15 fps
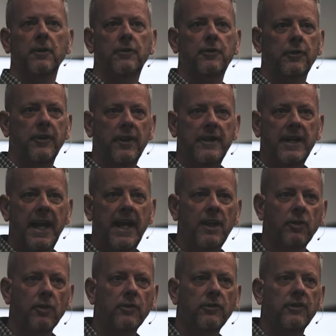through the
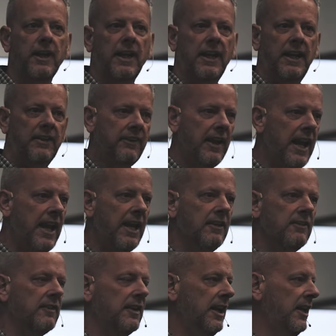nails in his
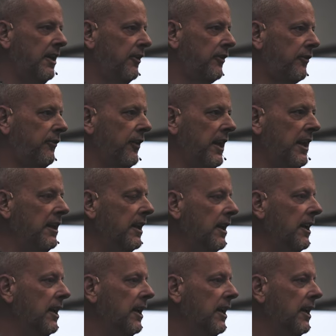hands and his feet.